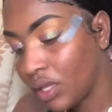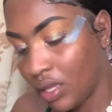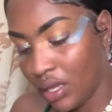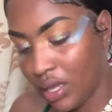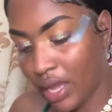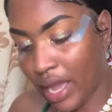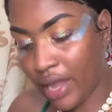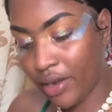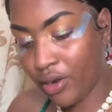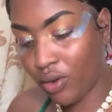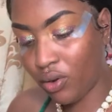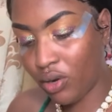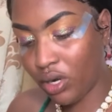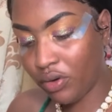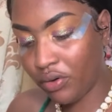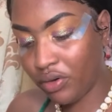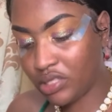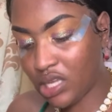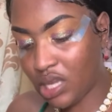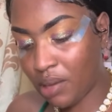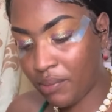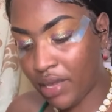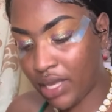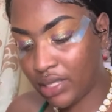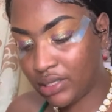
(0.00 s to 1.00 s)
And the only
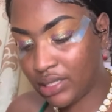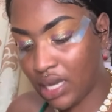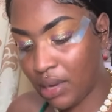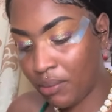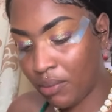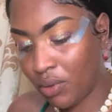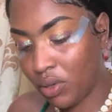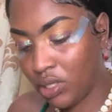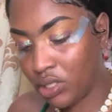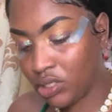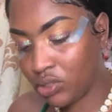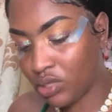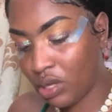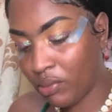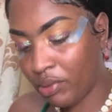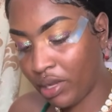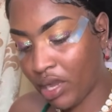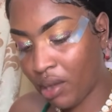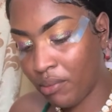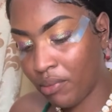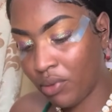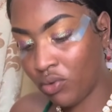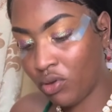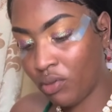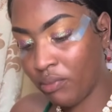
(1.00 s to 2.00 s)
reason I may talk about this story
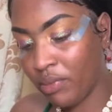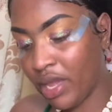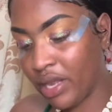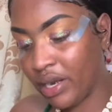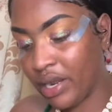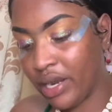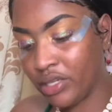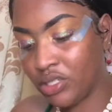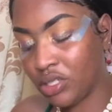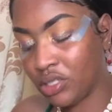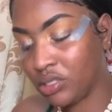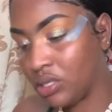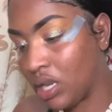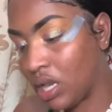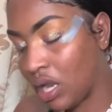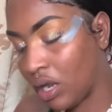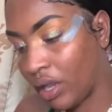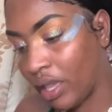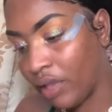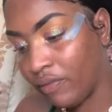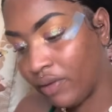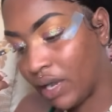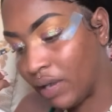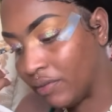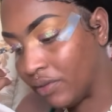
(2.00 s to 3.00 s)
because I know me and I are just not
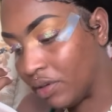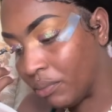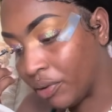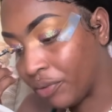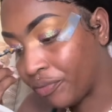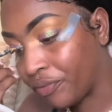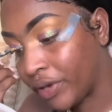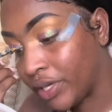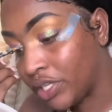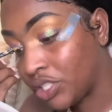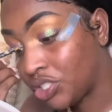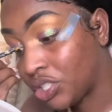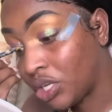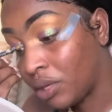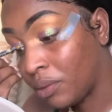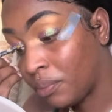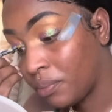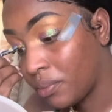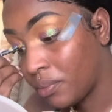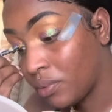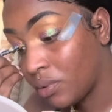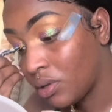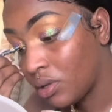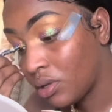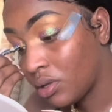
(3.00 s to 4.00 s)
ever having my friendship.
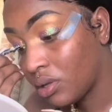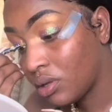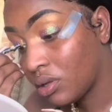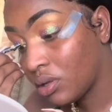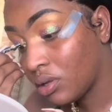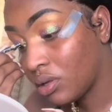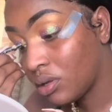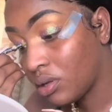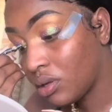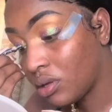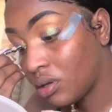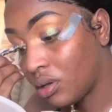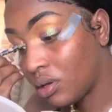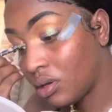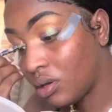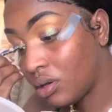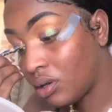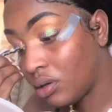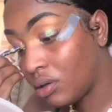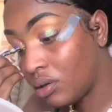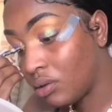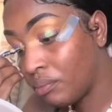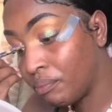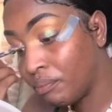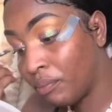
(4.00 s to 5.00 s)

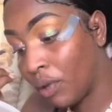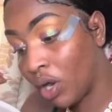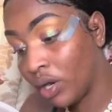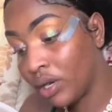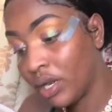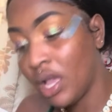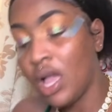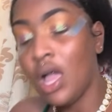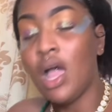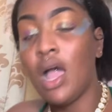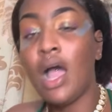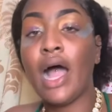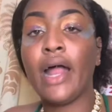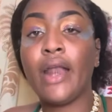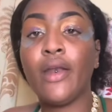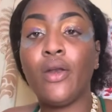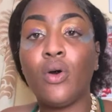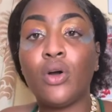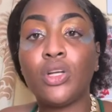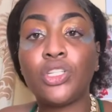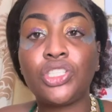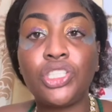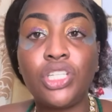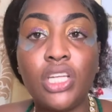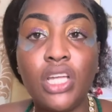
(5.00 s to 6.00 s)
But I
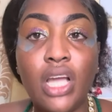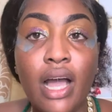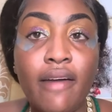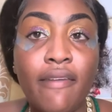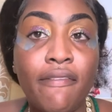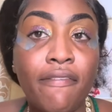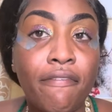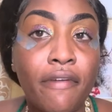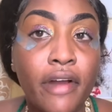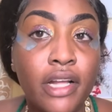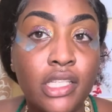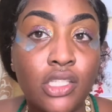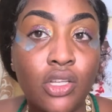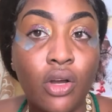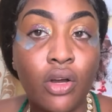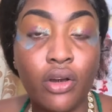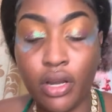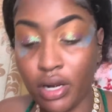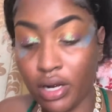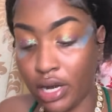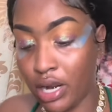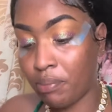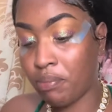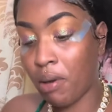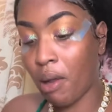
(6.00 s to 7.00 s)
know she have friends out
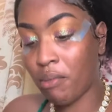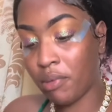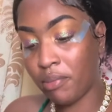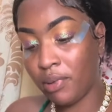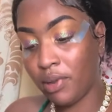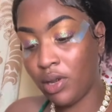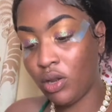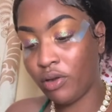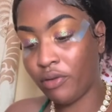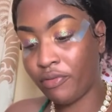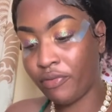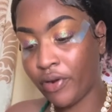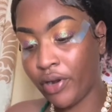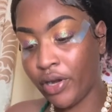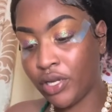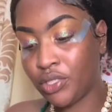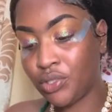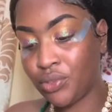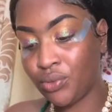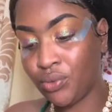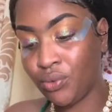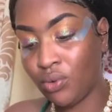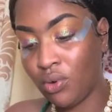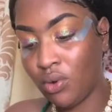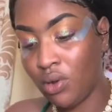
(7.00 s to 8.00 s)
there that probably love her
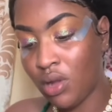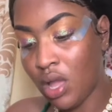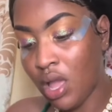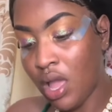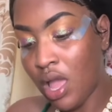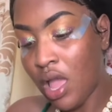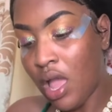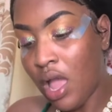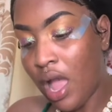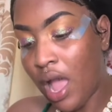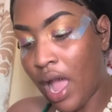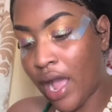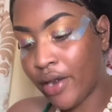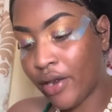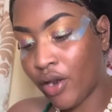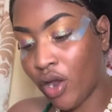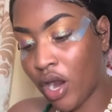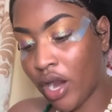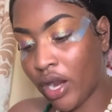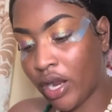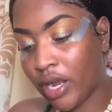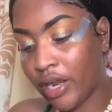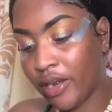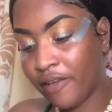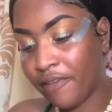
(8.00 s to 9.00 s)
too. And
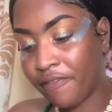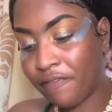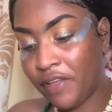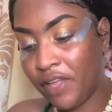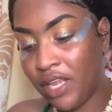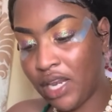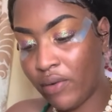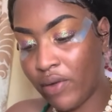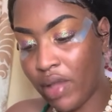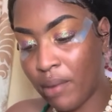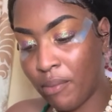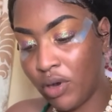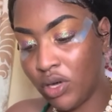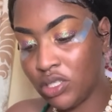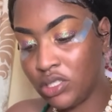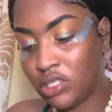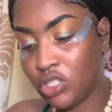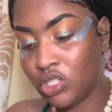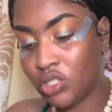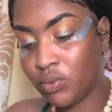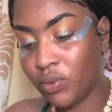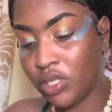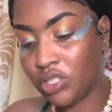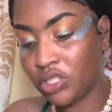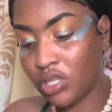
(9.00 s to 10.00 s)
are gonna feel away about the
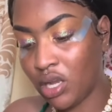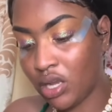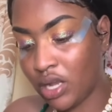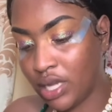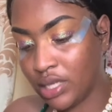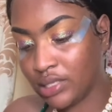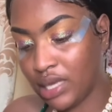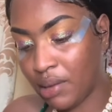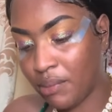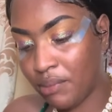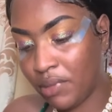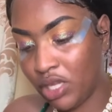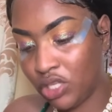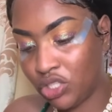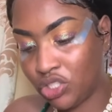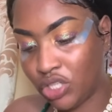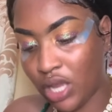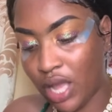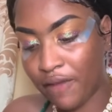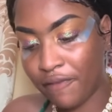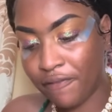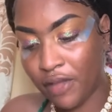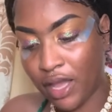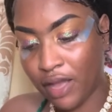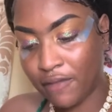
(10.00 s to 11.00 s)
situation. Cause I mean she
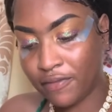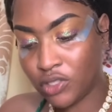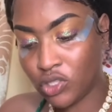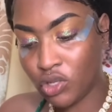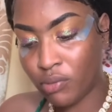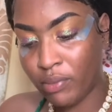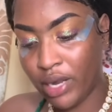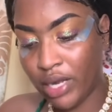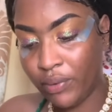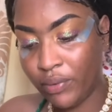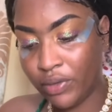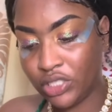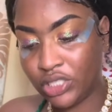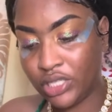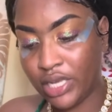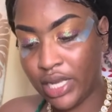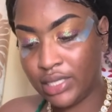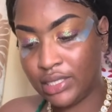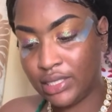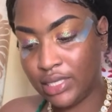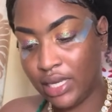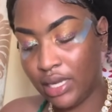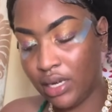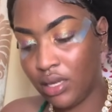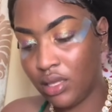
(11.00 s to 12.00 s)
have to have somebody where she a
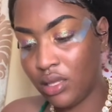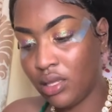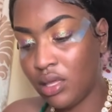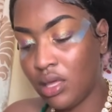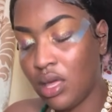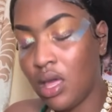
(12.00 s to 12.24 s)
tell.